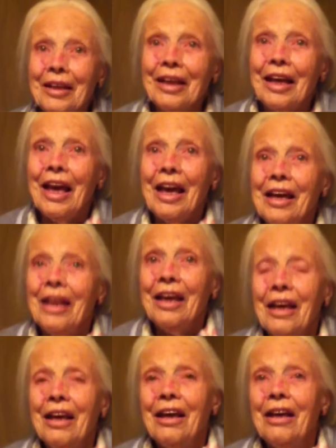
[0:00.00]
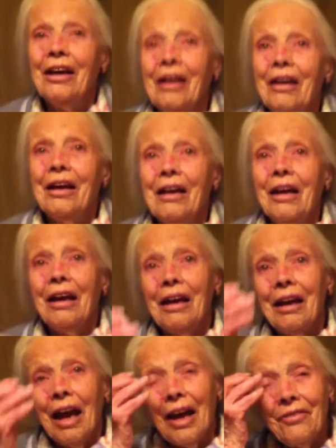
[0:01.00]
it takes a while.
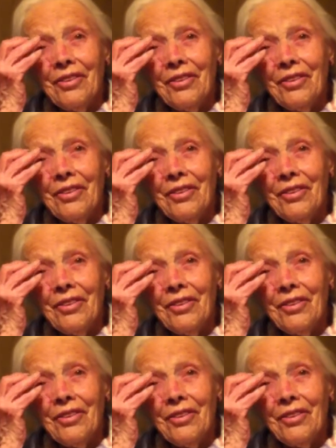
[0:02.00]
Like